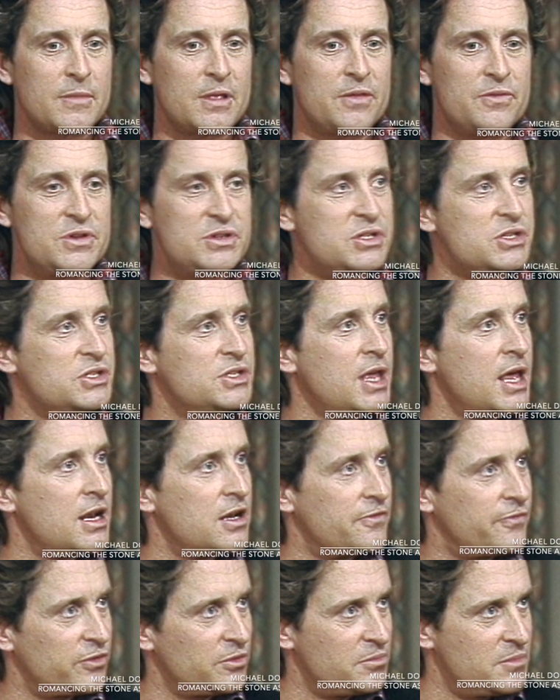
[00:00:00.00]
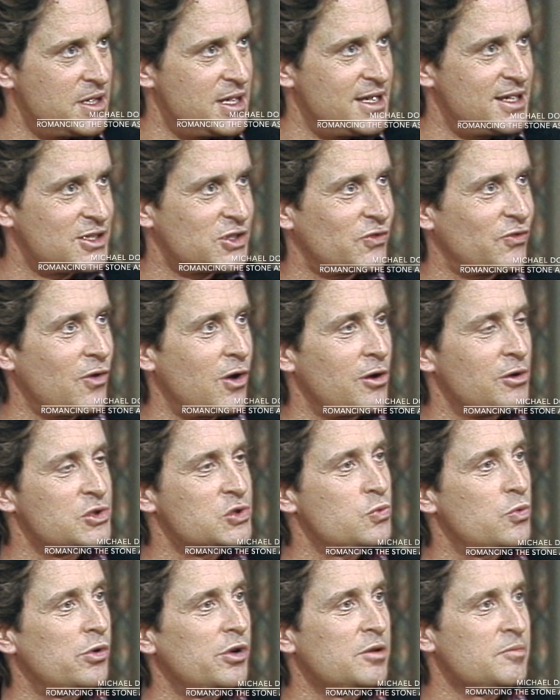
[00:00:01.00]
this has done it for me as far
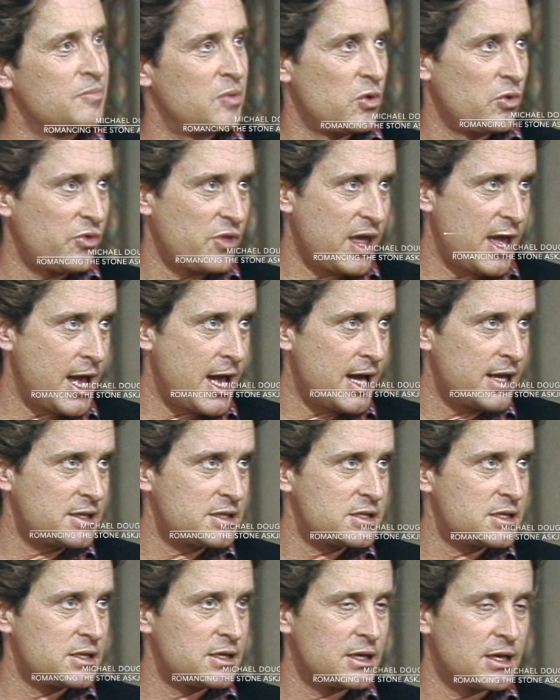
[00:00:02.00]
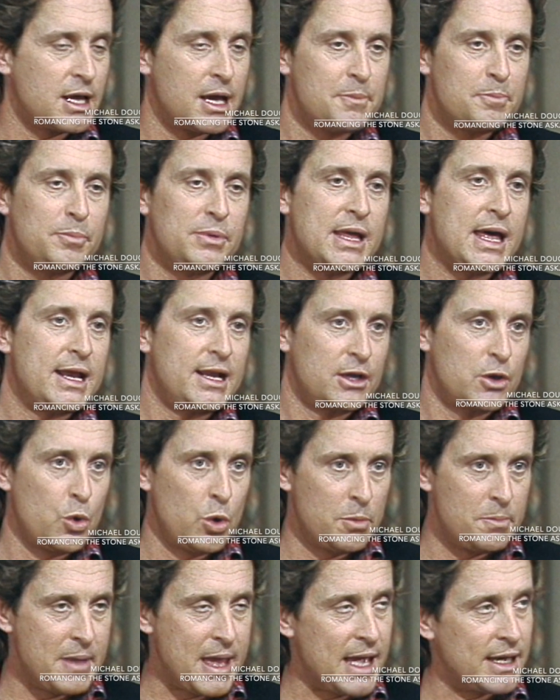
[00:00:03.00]
as wearing both hats, and I'm planning on
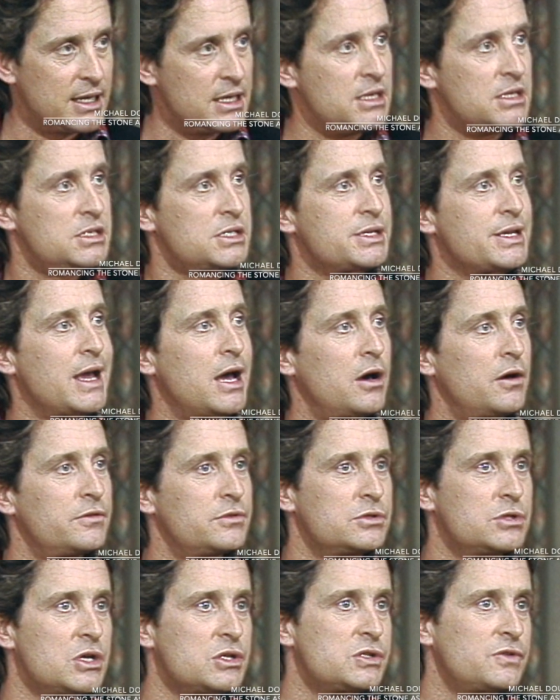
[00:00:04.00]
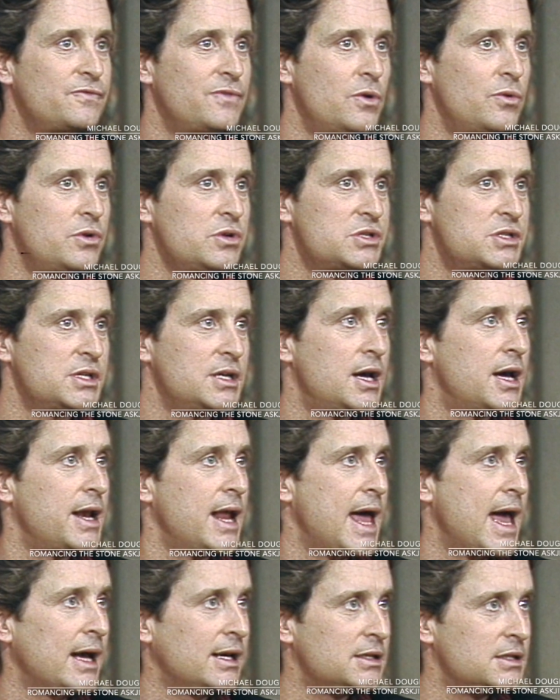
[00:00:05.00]
going back east now and just focusing on
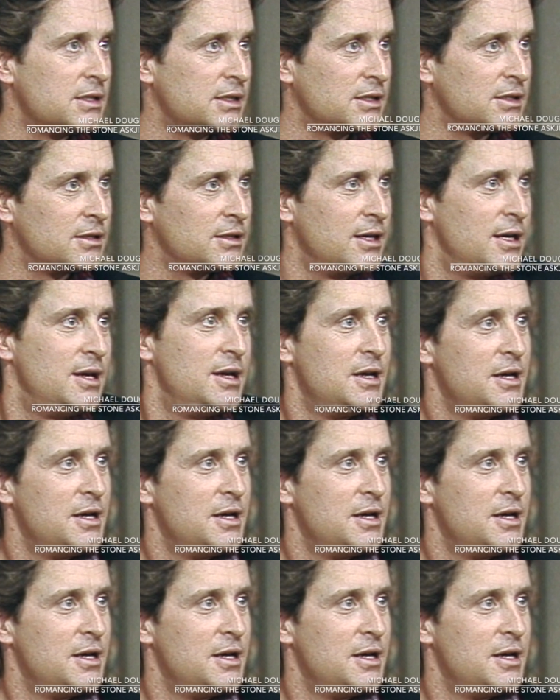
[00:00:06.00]
acting and